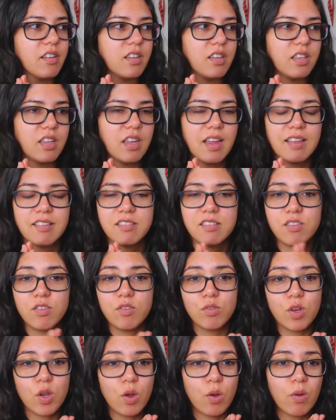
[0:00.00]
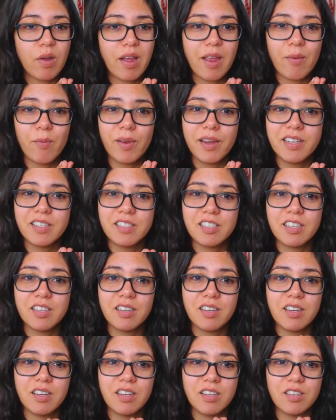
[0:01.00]
as you know, I went
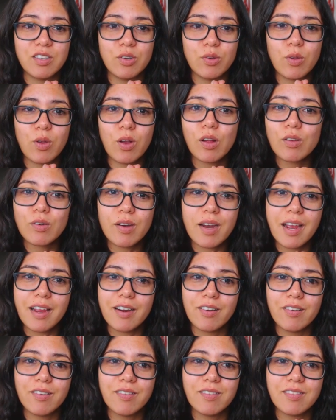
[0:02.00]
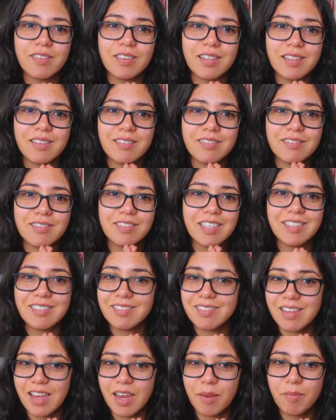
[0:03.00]
to Colorado
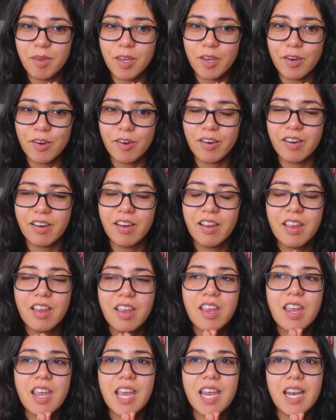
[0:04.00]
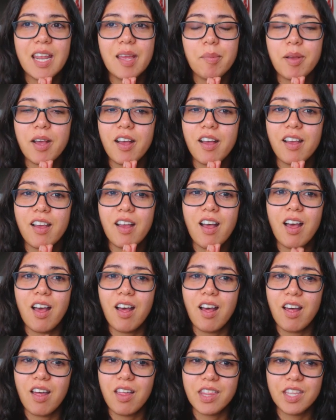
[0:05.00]
this same year, and I bought
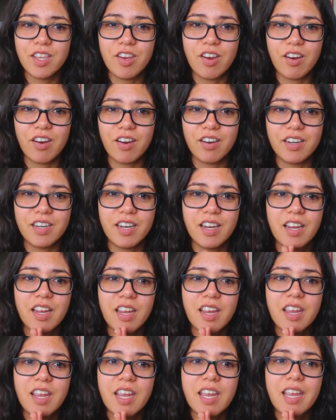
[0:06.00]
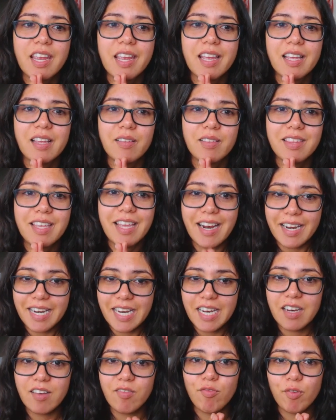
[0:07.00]
all the yarn that I
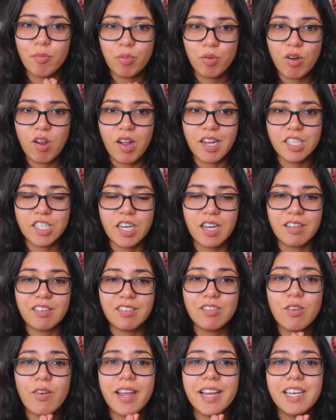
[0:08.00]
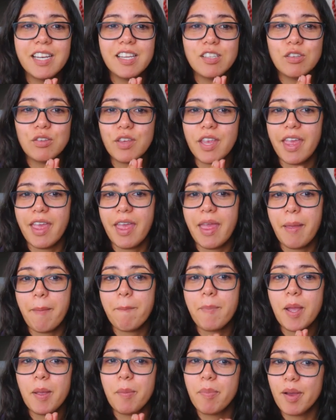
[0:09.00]
needed for projects. So I need to get
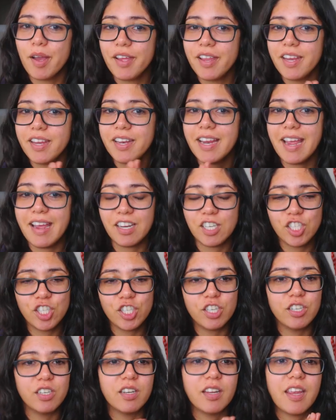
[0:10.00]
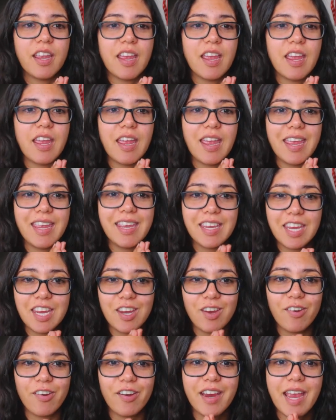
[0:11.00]
my butt in action and
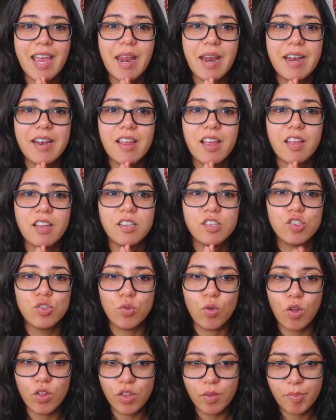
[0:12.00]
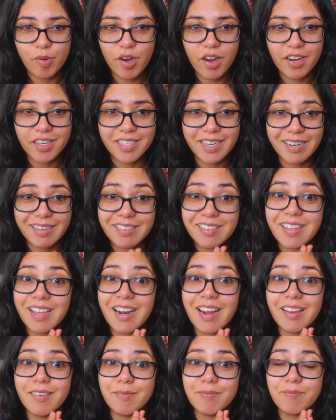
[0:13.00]
gear and do all the projects
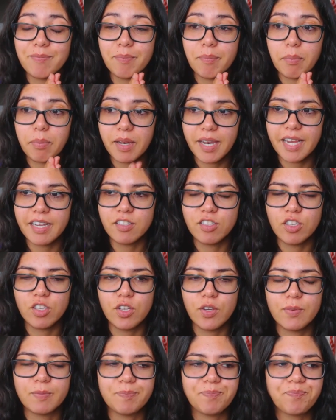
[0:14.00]
that I plan to do.